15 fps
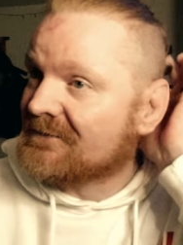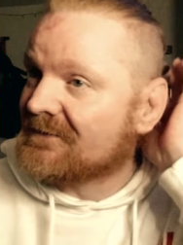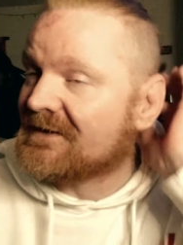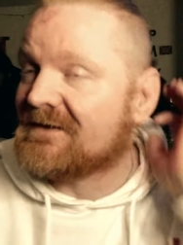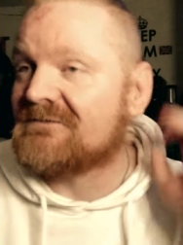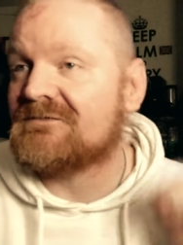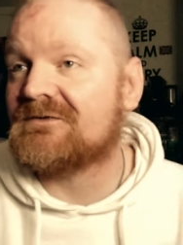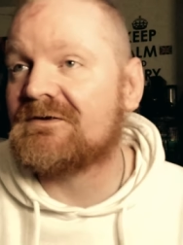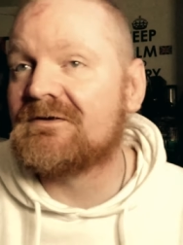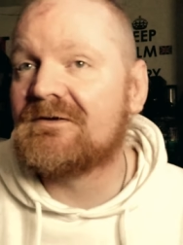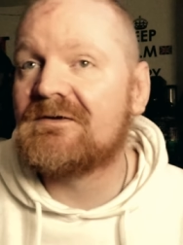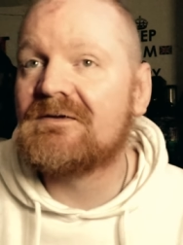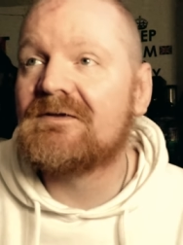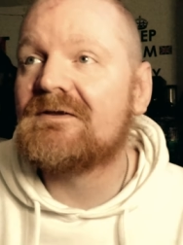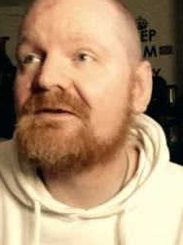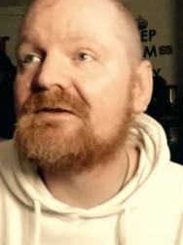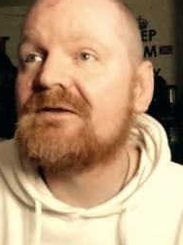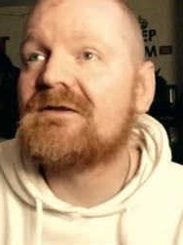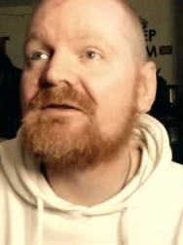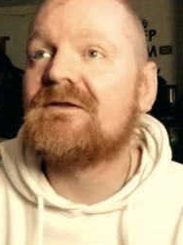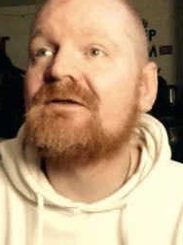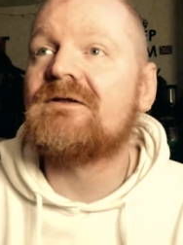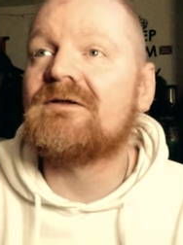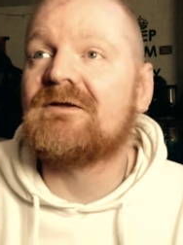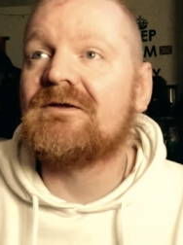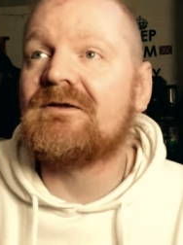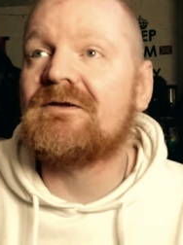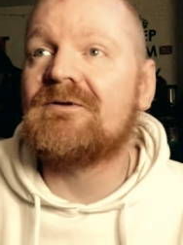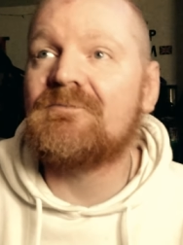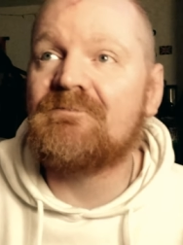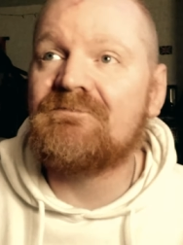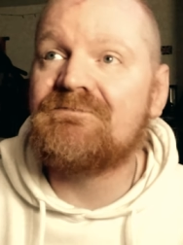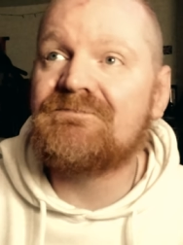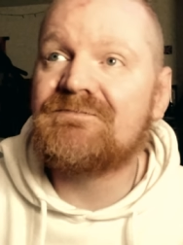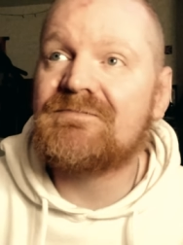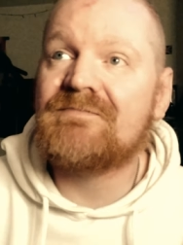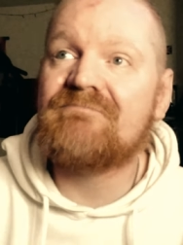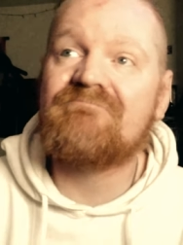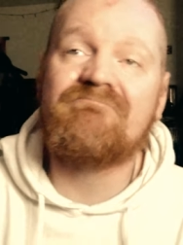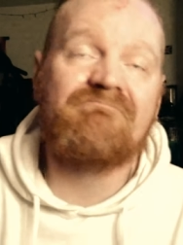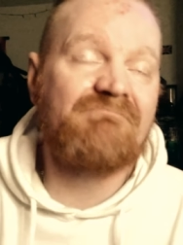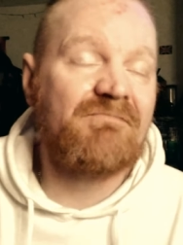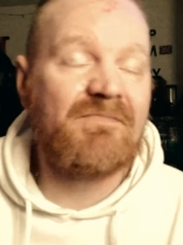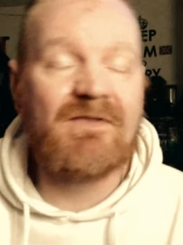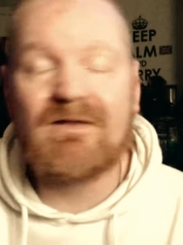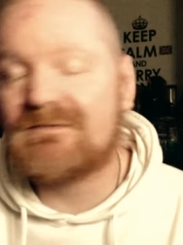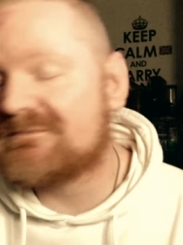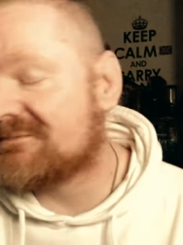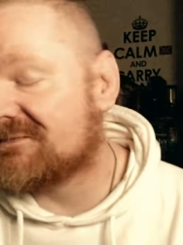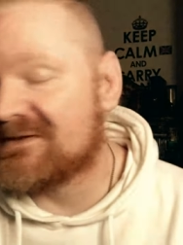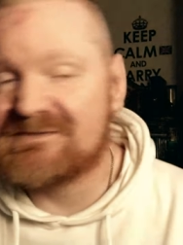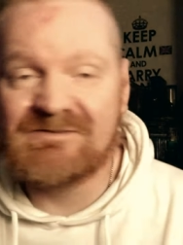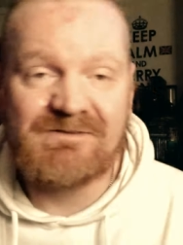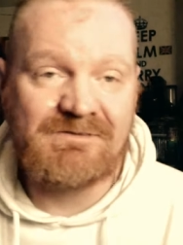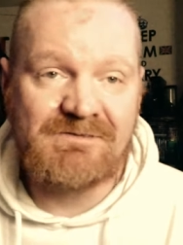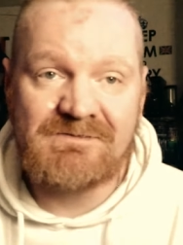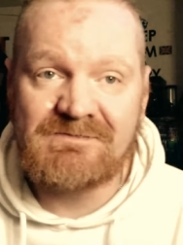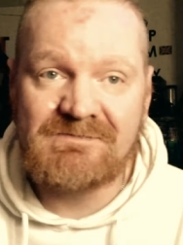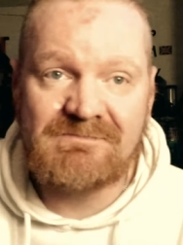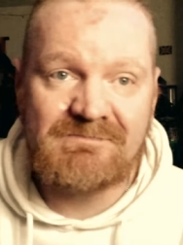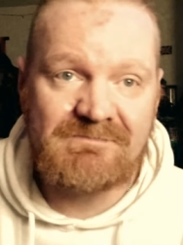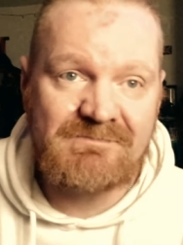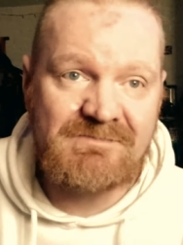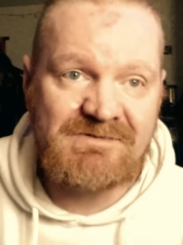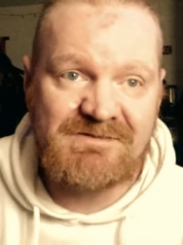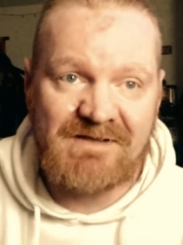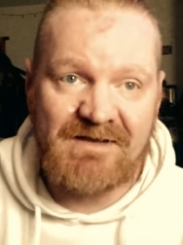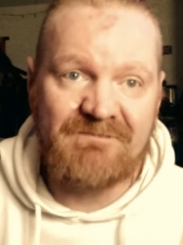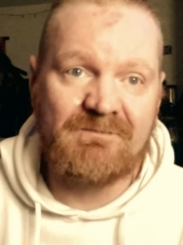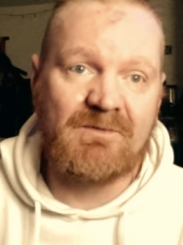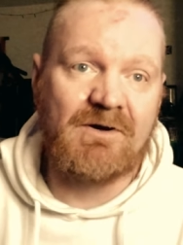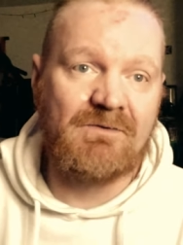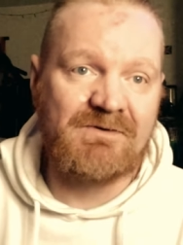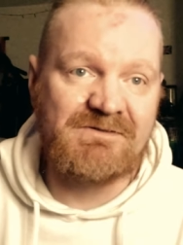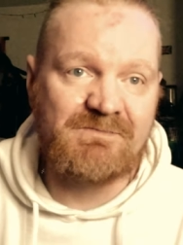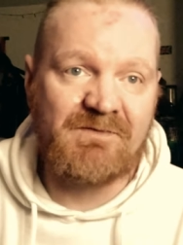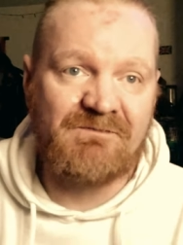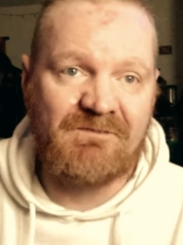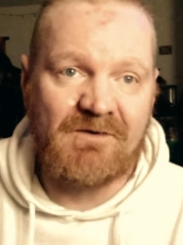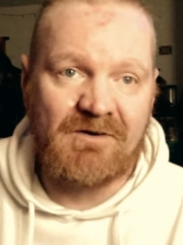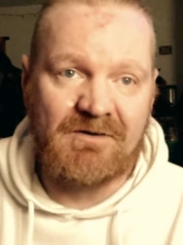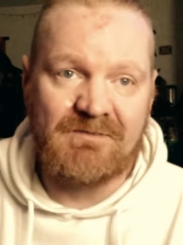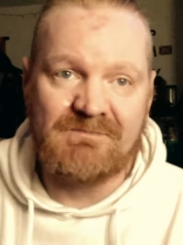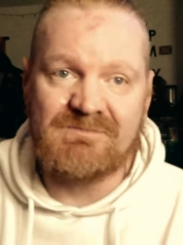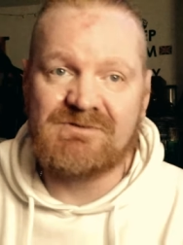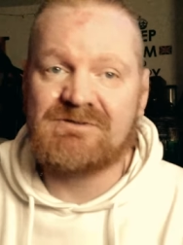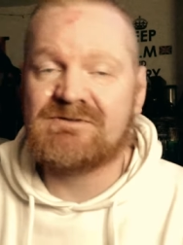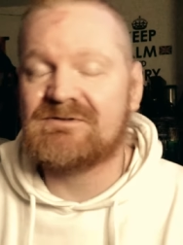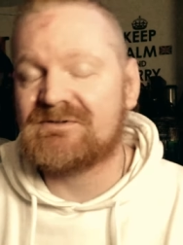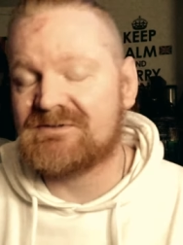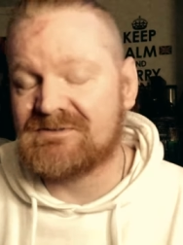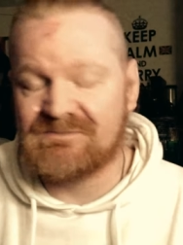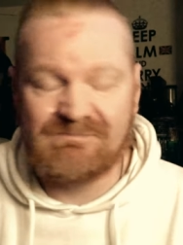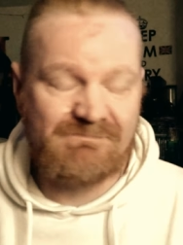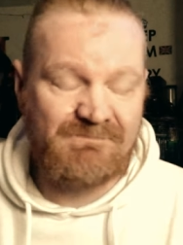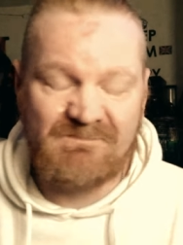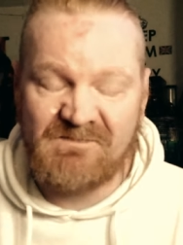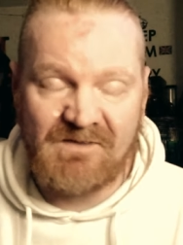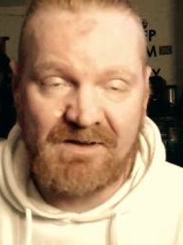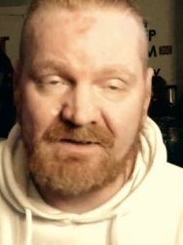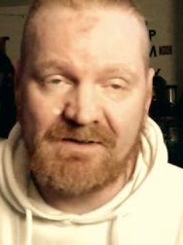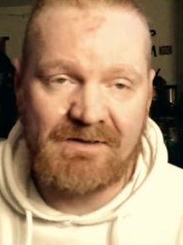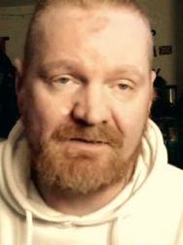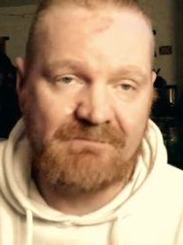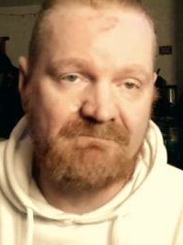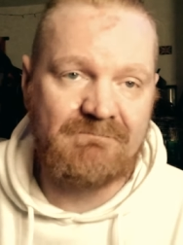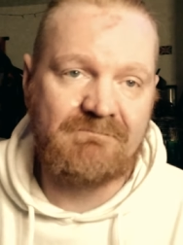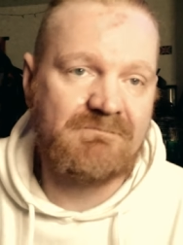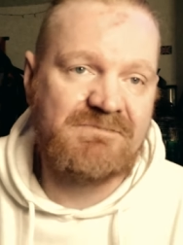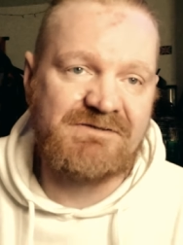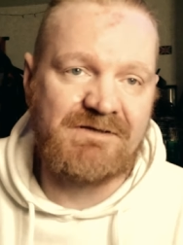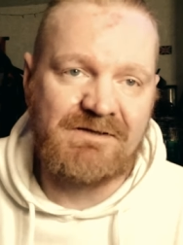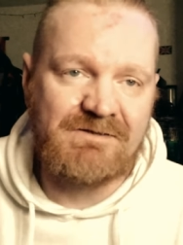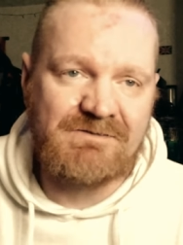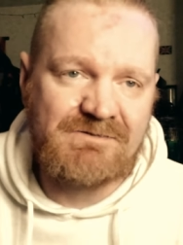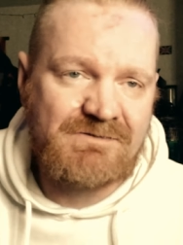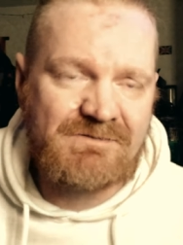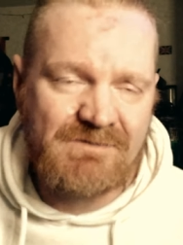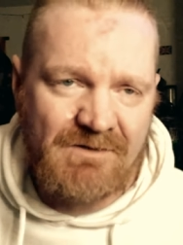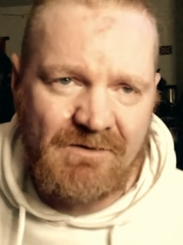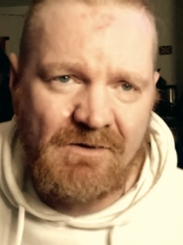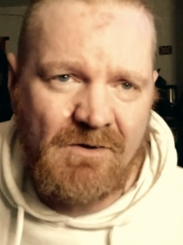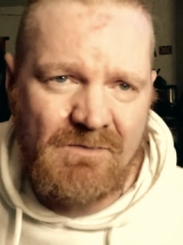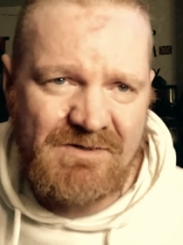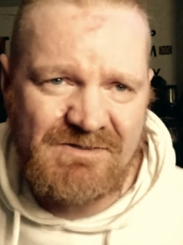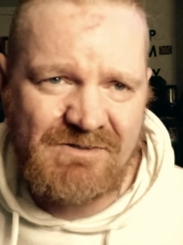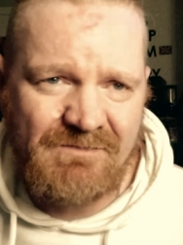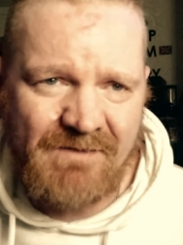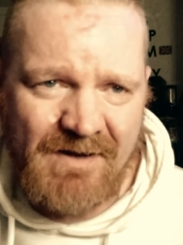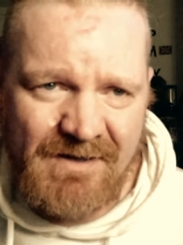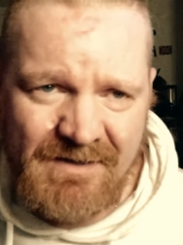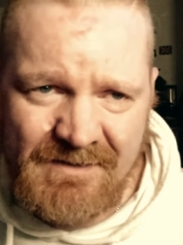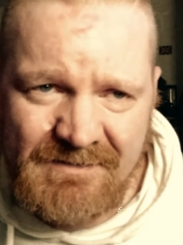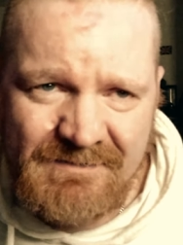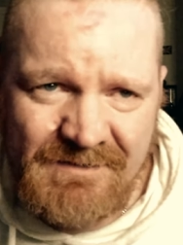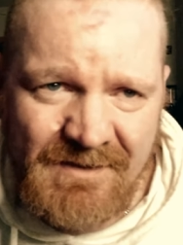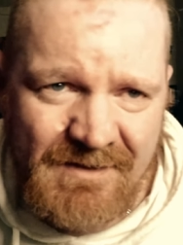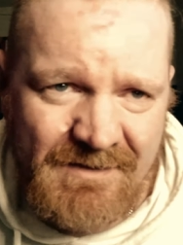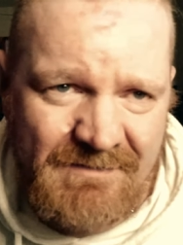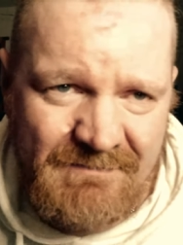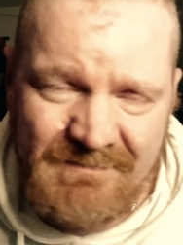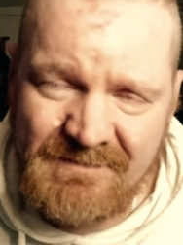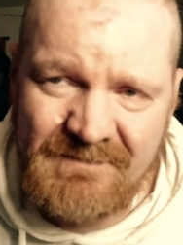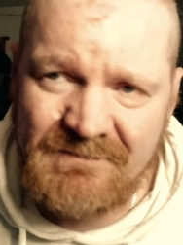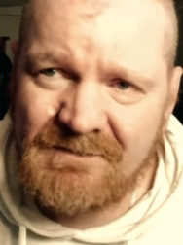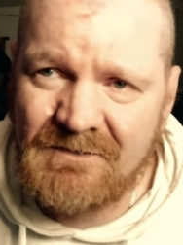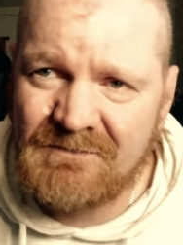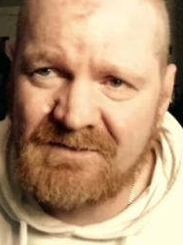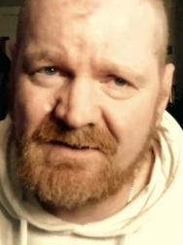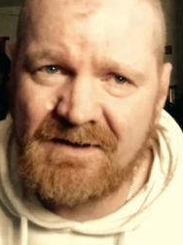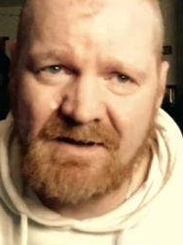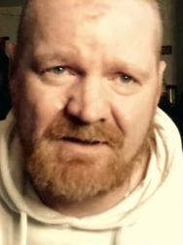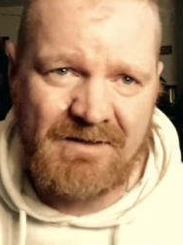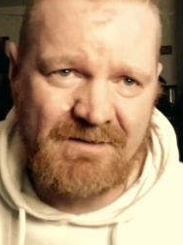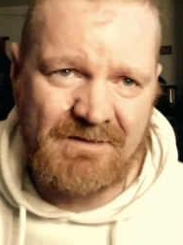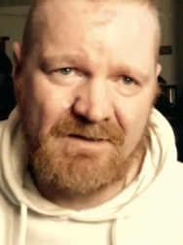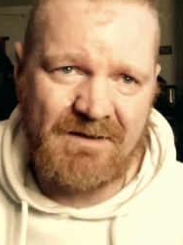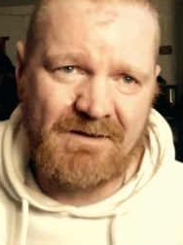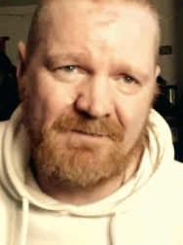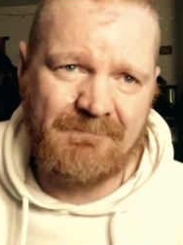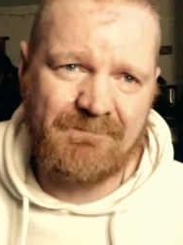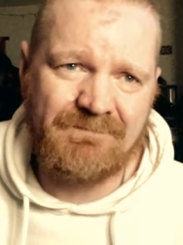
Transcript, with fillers: or whatever. Um, listen, Statham always performs. His fighting scenes are always great. You, there's no denying that